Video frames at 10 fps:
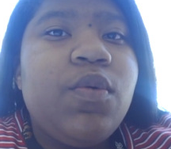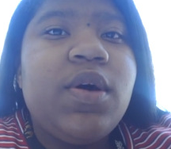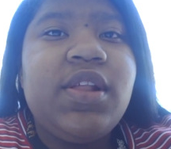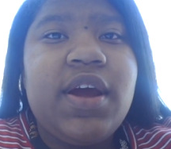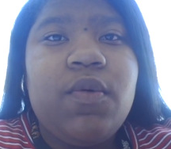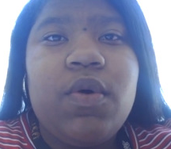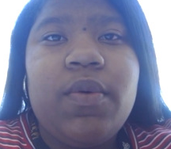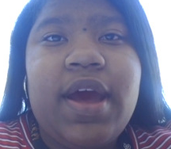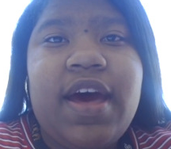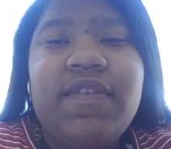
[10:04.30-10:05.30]
where the, where
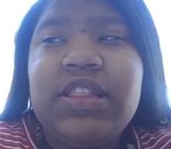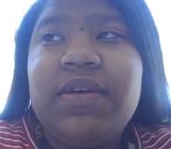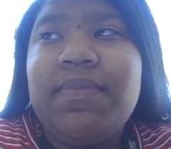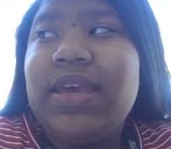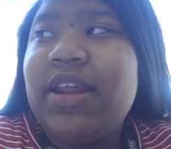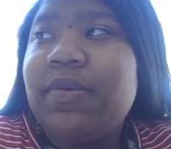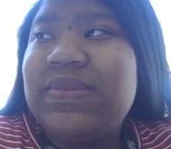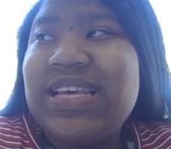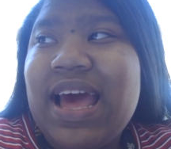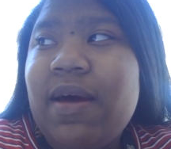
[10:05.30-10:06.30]
we're having the
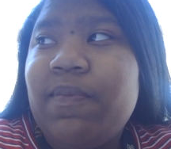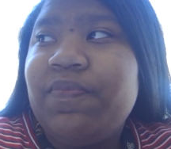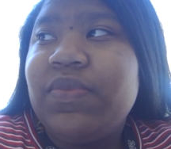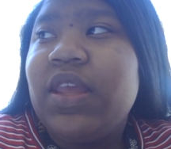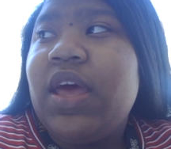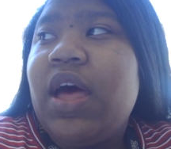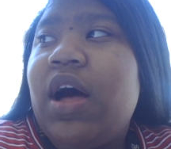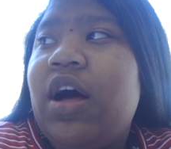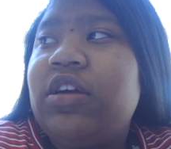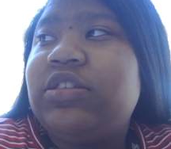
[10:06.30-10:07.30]
meetups at
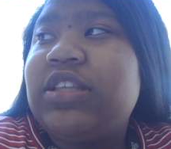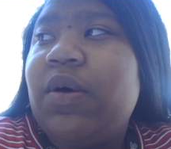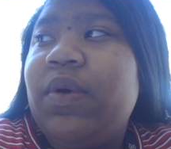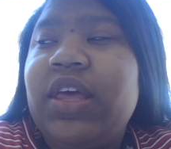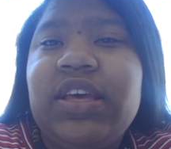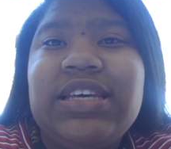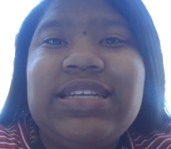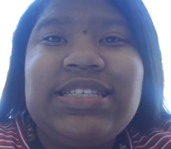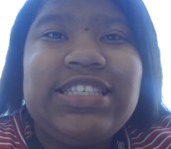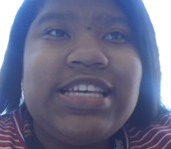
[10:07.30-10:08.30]
uh, so that we can
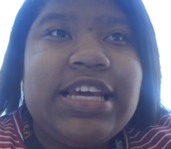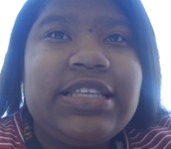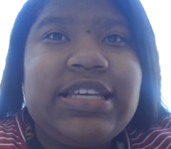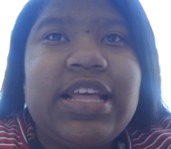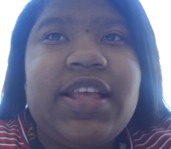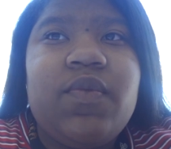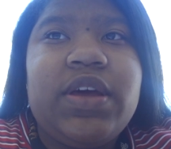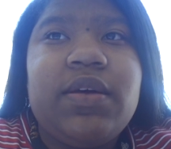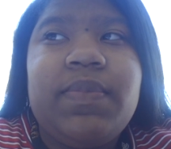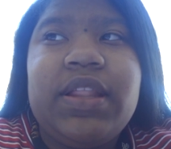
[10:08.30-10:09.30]
get a seat and then we
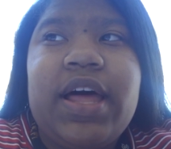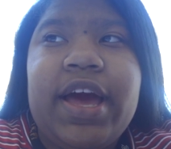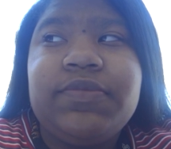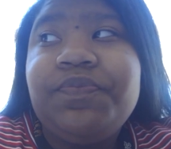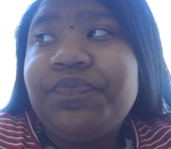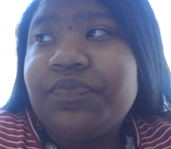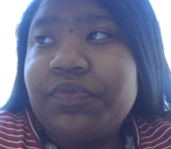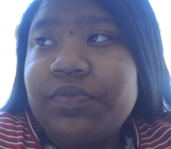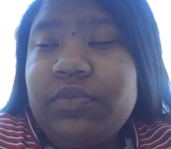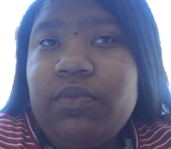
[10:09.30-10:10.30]
can be like
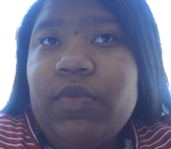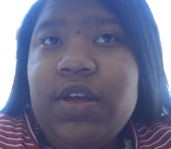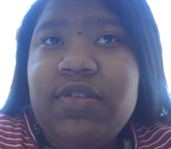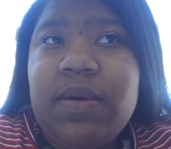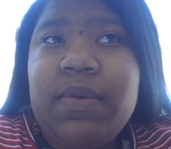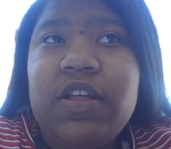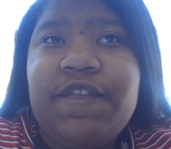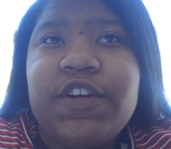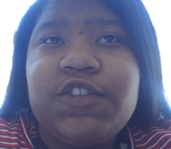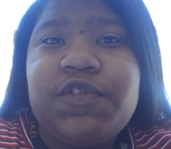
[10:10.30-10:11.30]
some of the
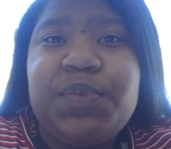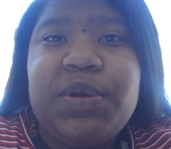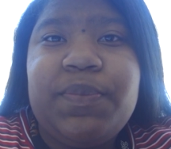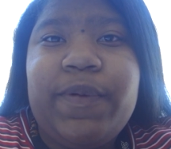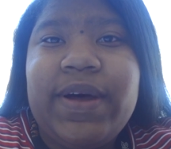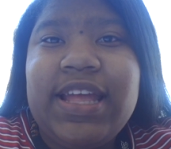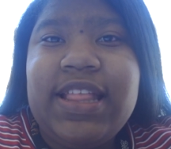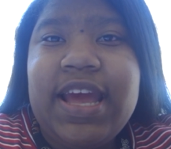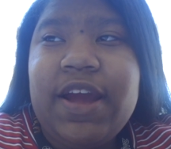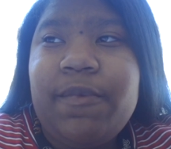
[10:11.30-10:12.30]
first few people in
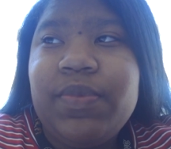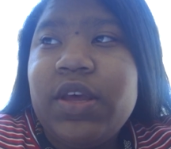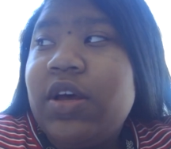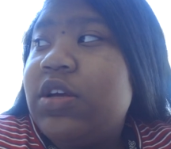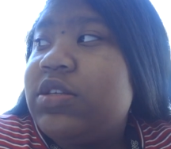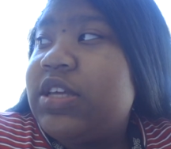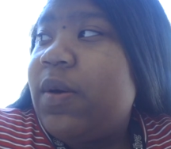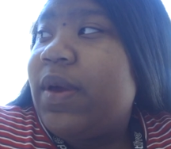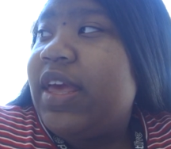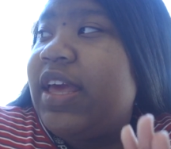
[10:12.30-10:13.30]
there so that
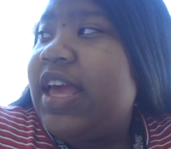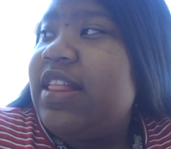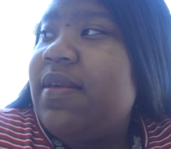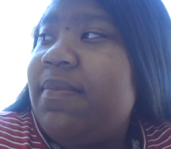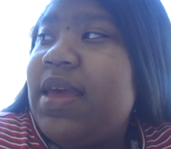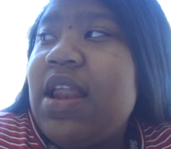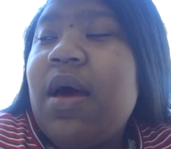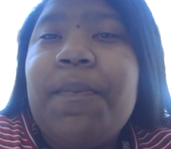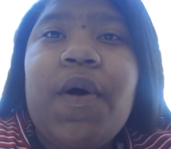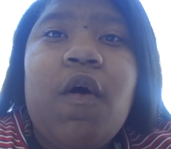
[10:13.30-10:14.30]
we can get the
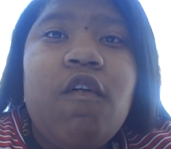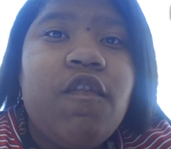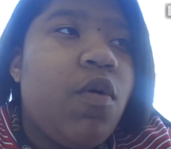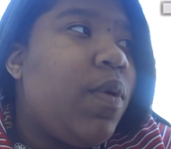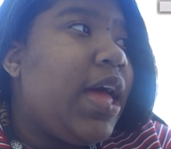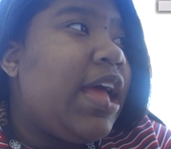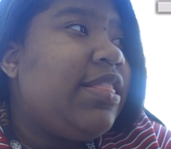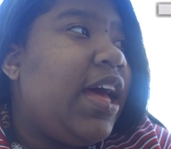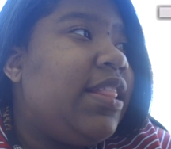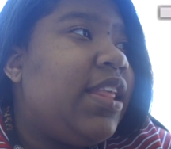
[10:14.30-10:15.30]
meetup over with
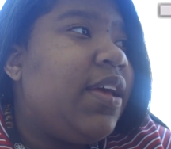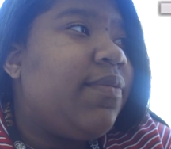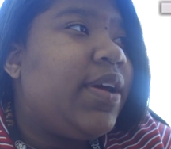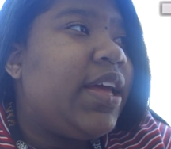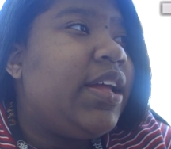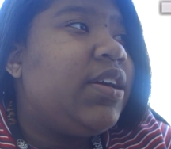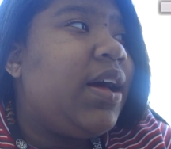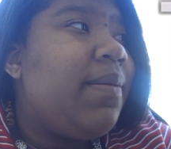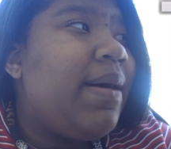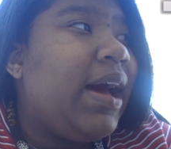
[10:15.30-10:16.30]
and then we can
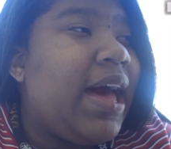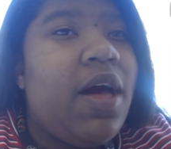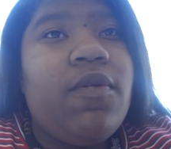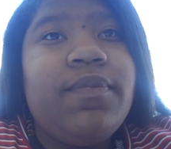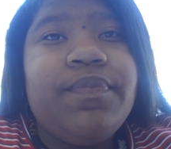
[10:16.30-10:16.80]
come back out